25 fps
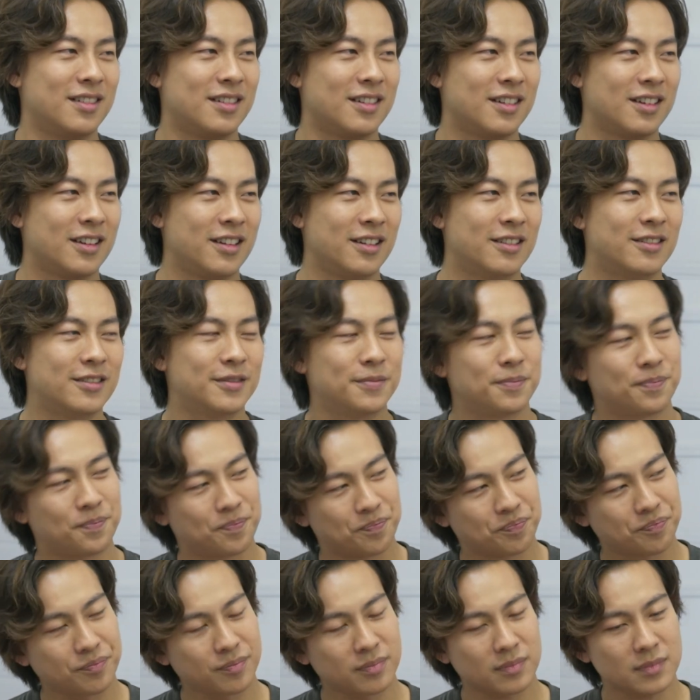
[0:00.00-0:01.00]
You know?
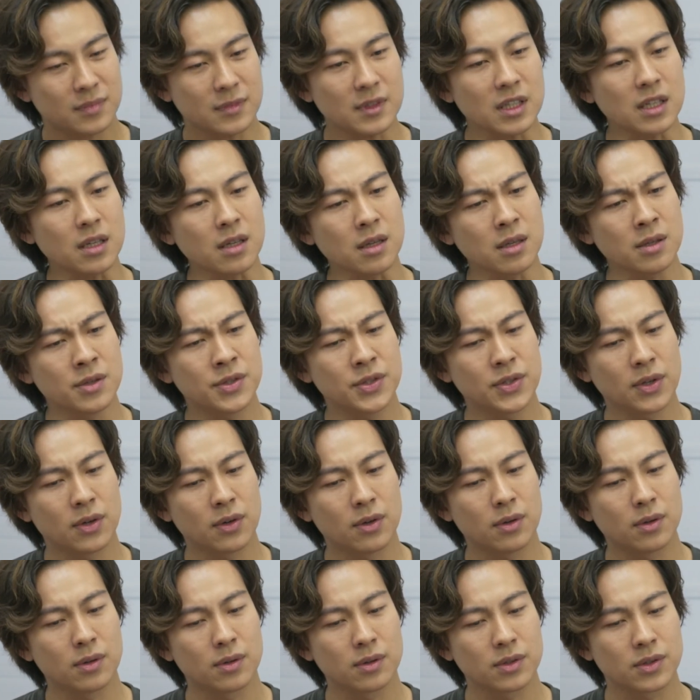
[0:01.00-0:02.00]

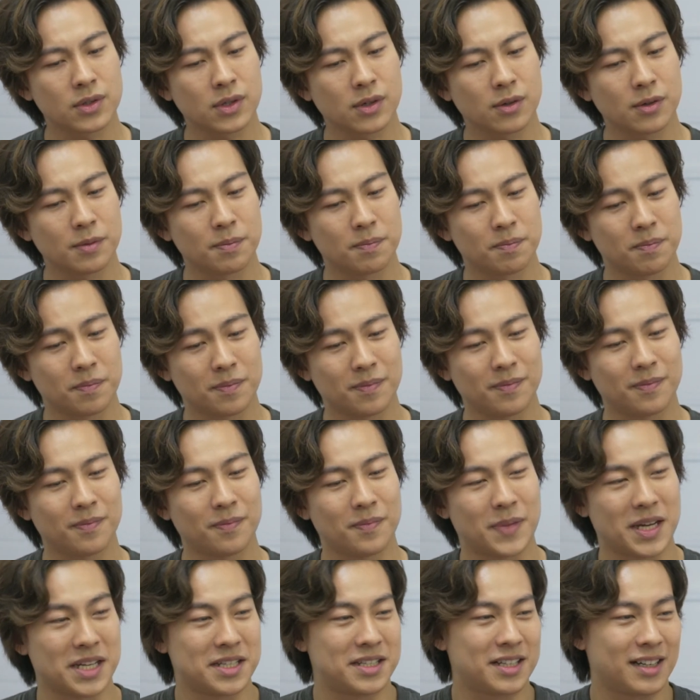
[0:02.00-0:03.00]
So
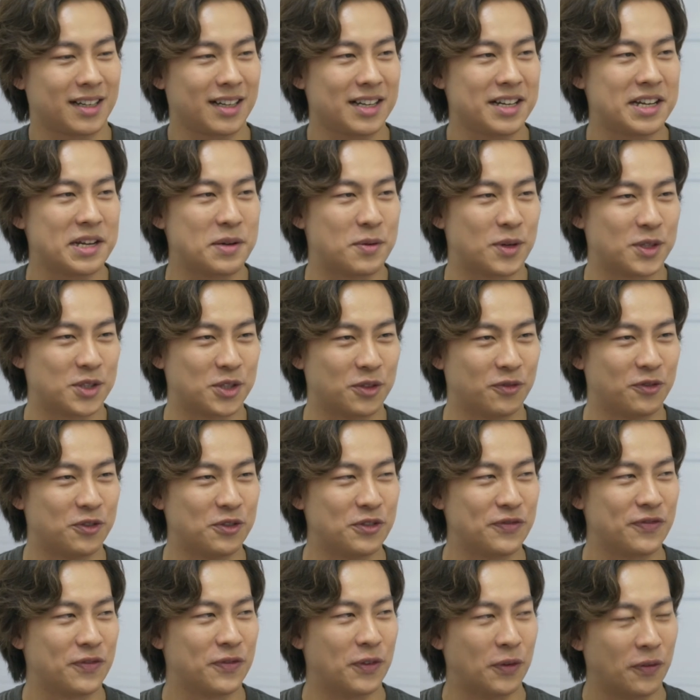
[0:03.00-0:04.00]
basically it was to
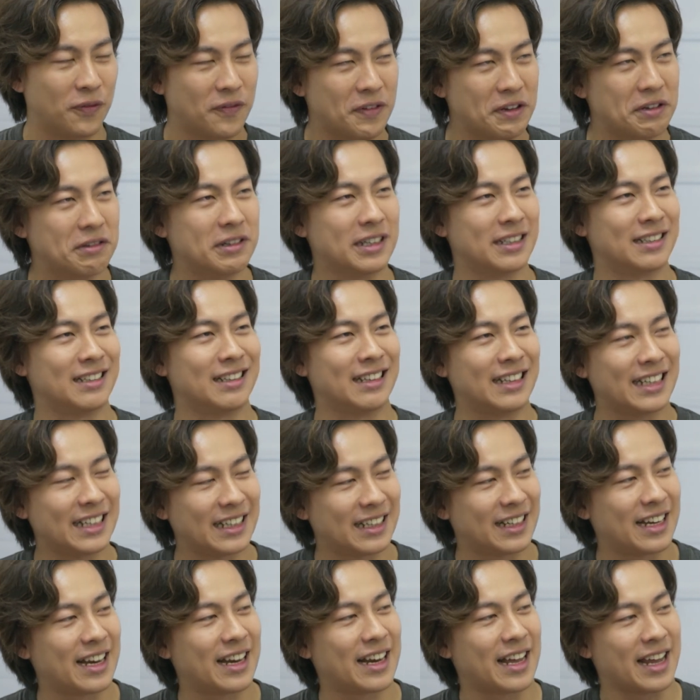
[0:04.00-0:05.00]
fulfill a need
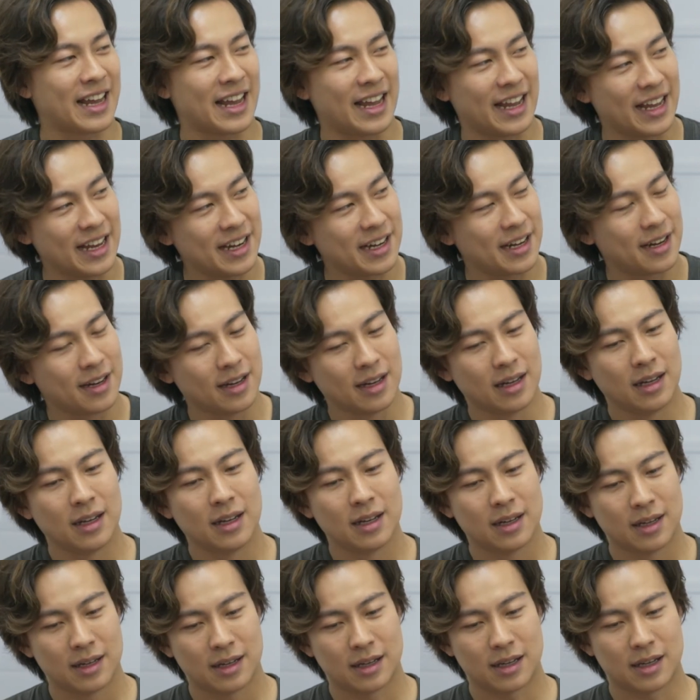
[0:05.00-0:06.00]
that I had.
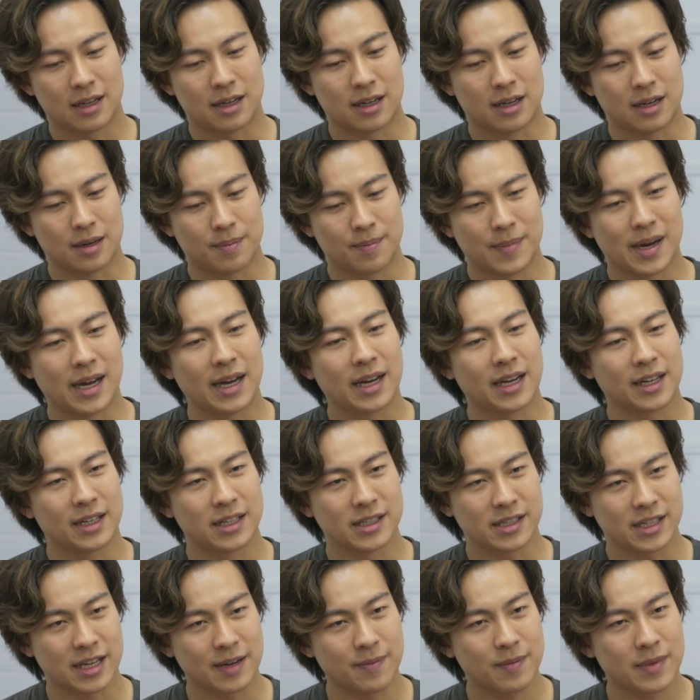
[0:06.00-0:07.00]
But at the
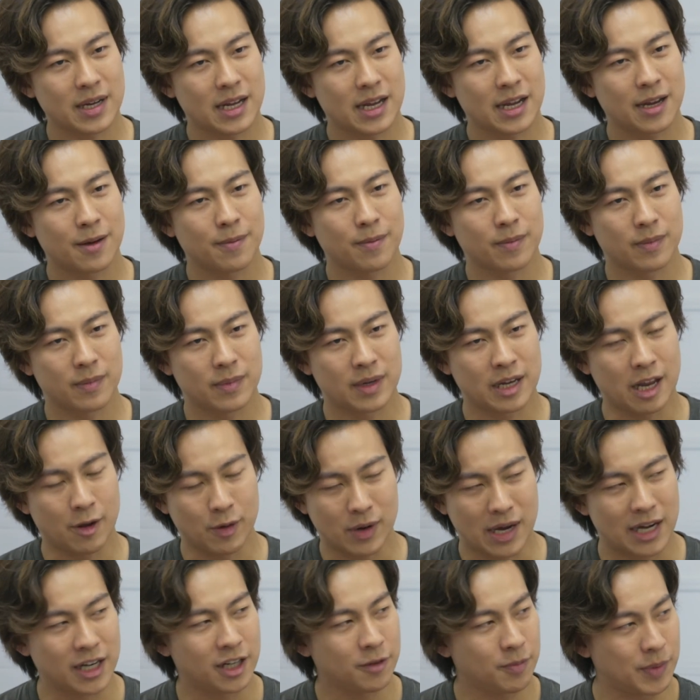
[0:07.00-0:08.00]
same time, there were
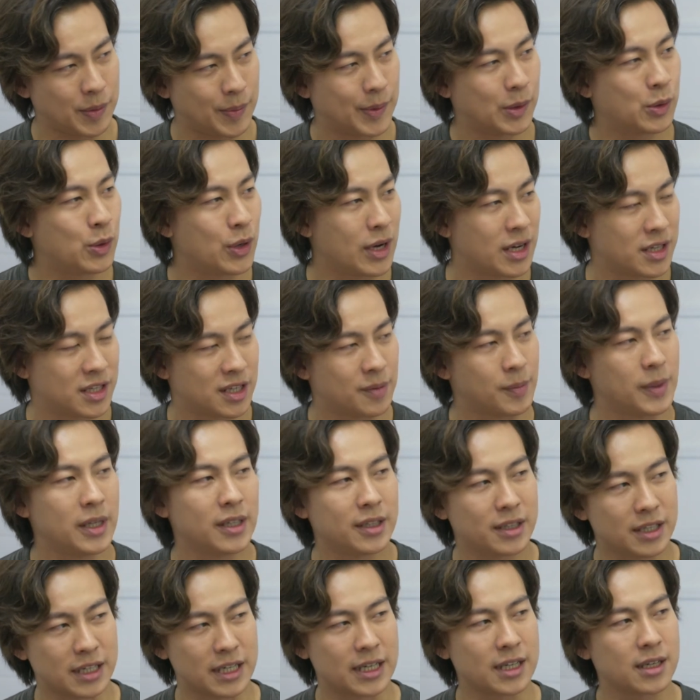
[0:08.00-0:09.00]
other people who had a similar
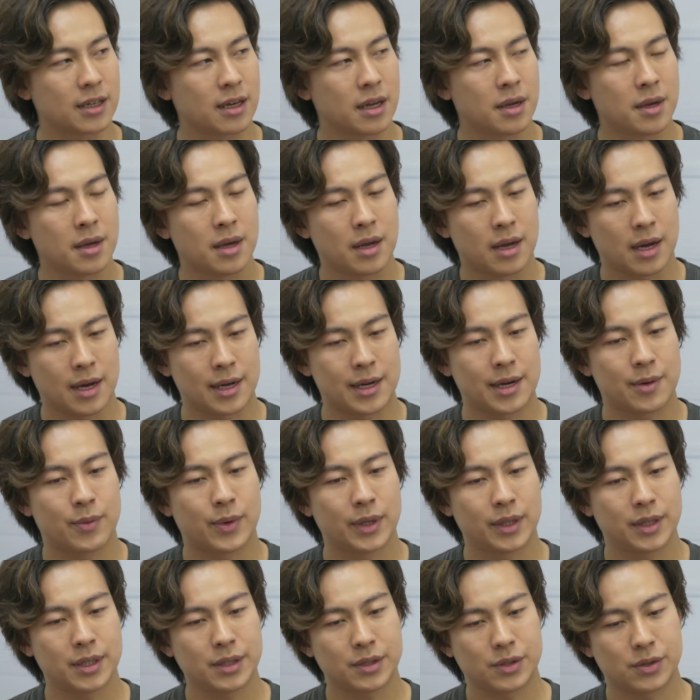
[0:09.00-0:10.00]
need, and I
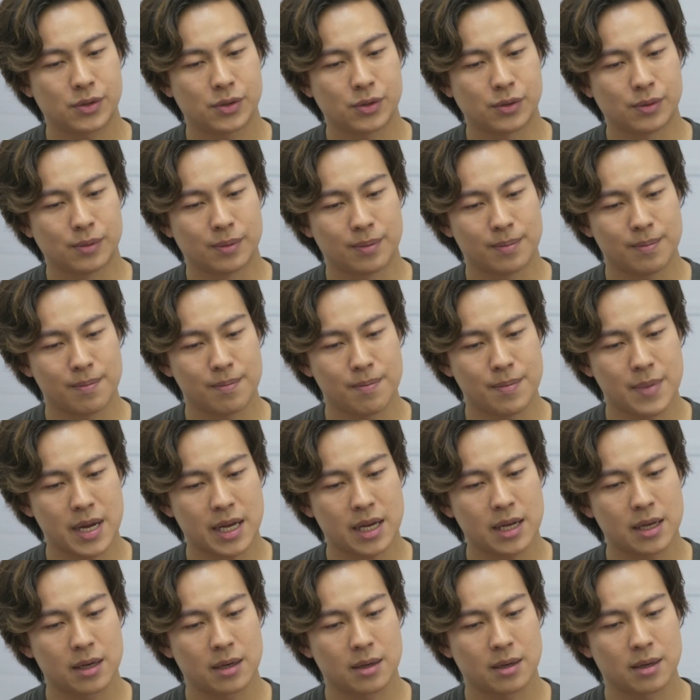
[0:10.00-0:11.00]
wanted to
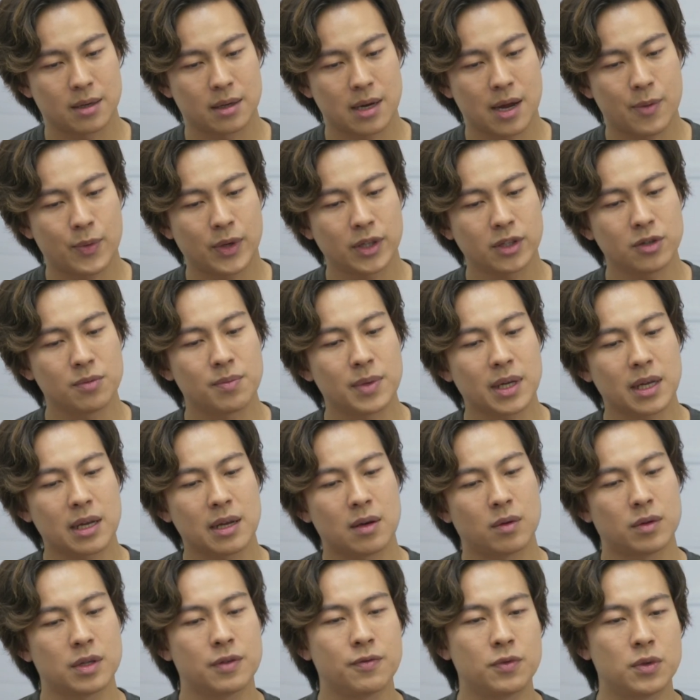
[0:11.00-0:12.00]
make
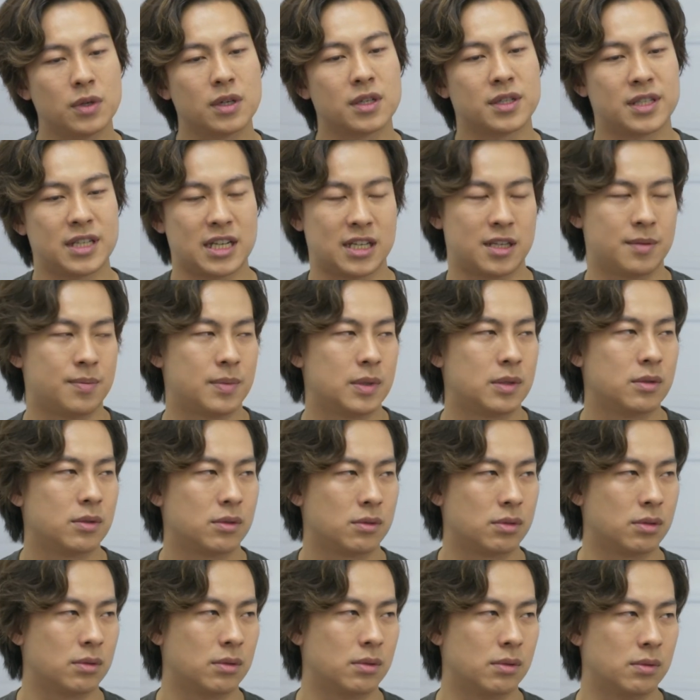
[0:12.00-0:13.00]
healthy food accessible
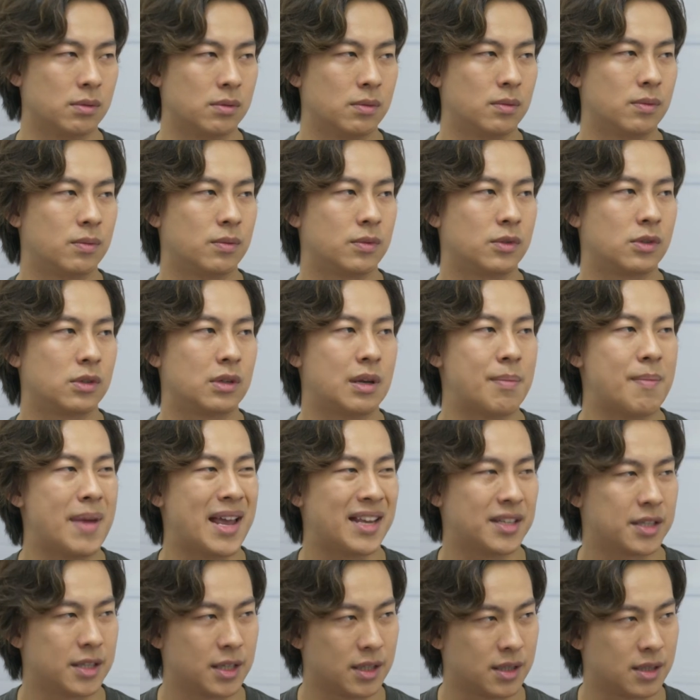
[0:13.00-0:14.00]
to the
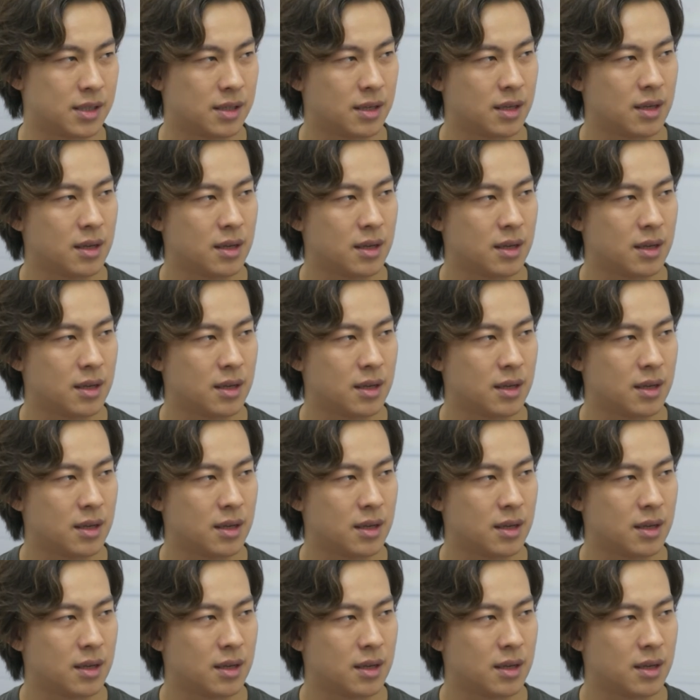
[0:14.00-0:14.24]
masses.